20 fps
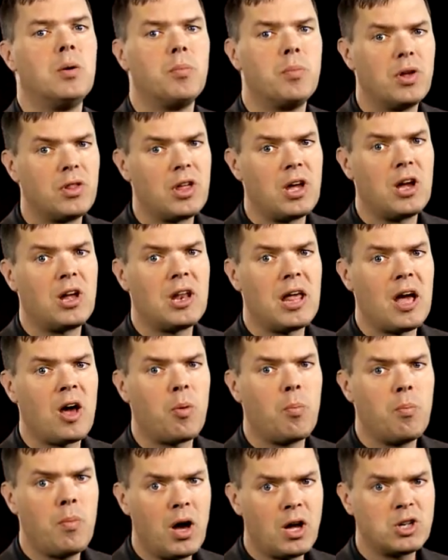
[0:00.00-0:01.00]
but they are
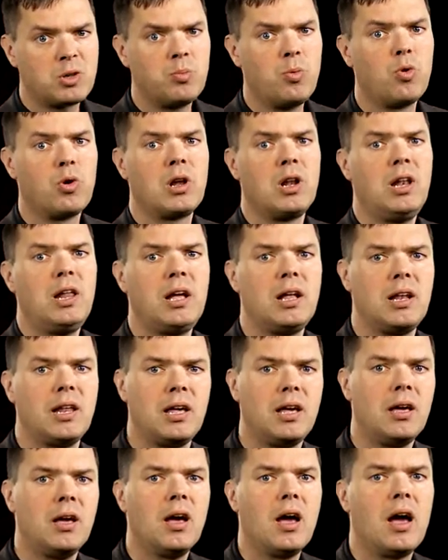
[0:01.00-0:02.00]
now much more
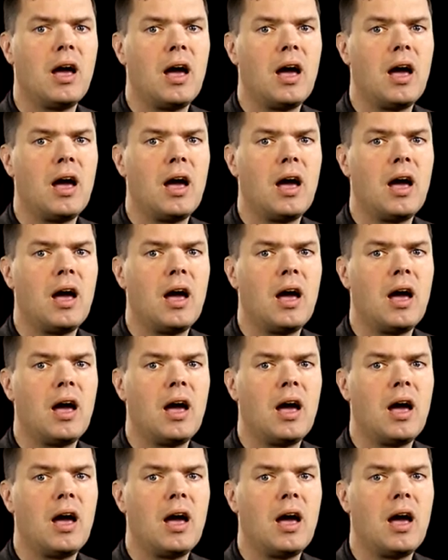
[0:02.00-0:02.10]
clearly